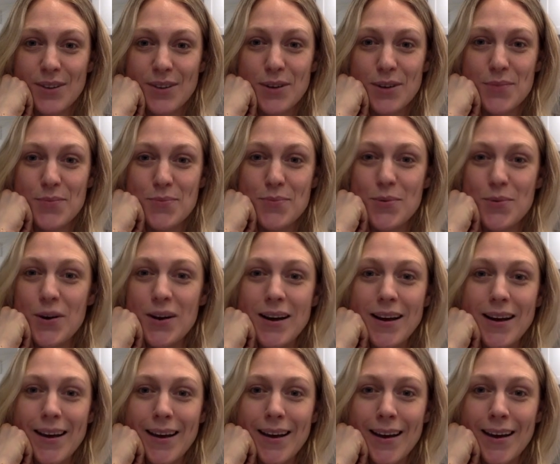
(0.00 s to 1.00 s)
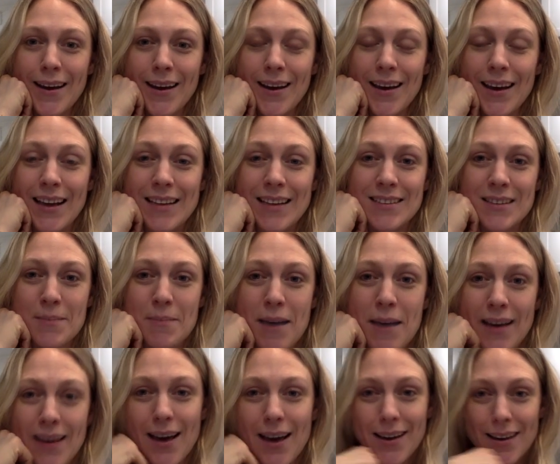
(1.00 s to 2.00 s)
Good morning. It's the
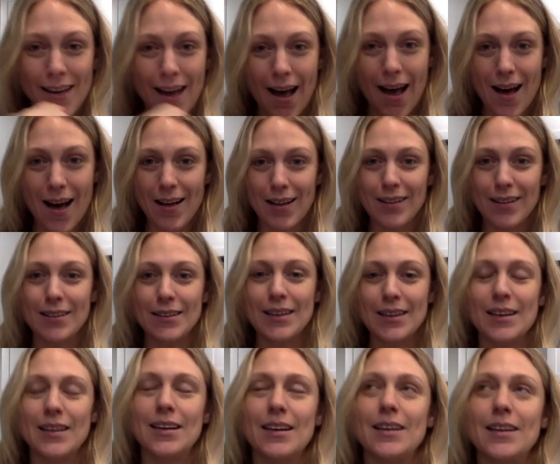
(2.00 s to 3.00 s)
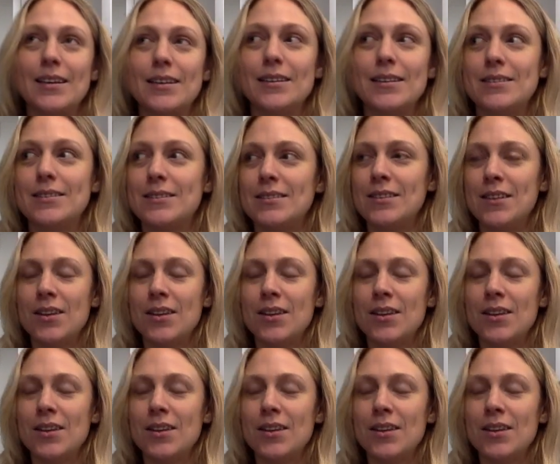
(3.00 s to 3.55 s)
Baguette Gal. It is,